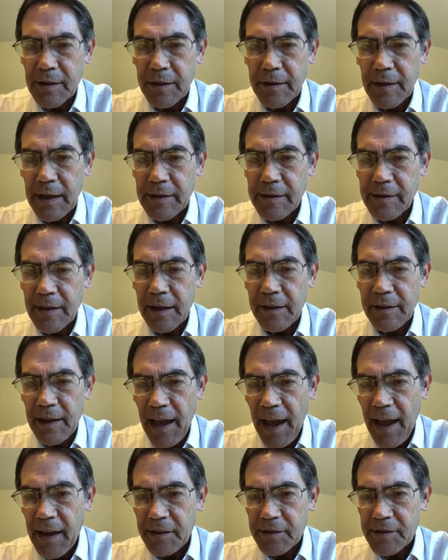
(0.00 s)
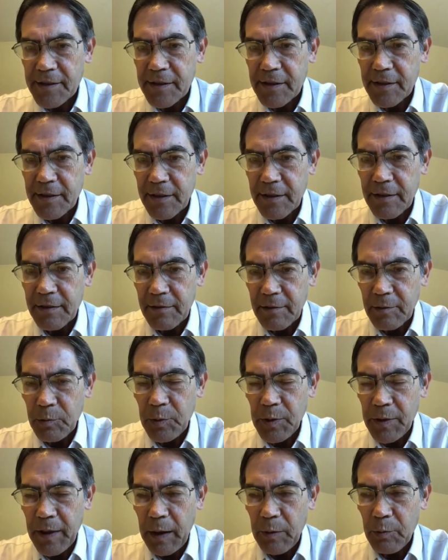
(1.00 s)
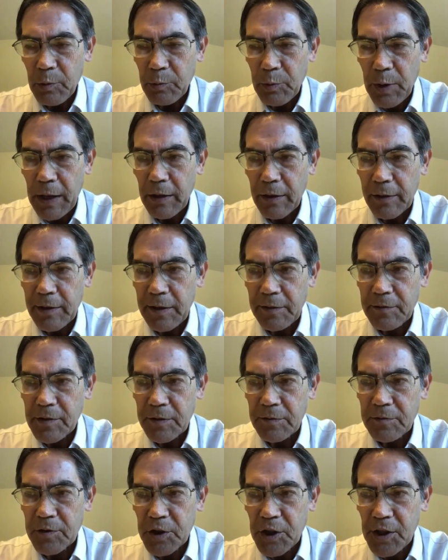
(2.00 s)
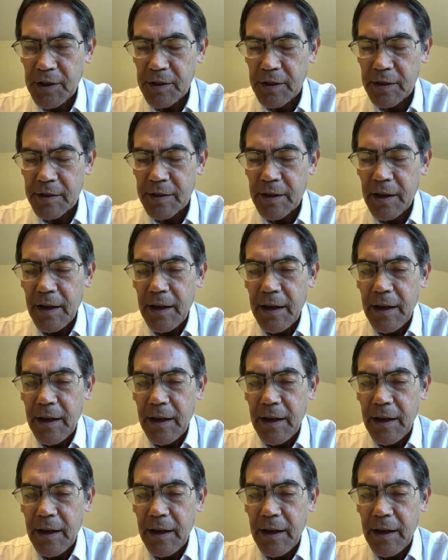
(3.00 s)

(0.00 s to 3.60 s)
and they said yes, they were relatives of Jesus.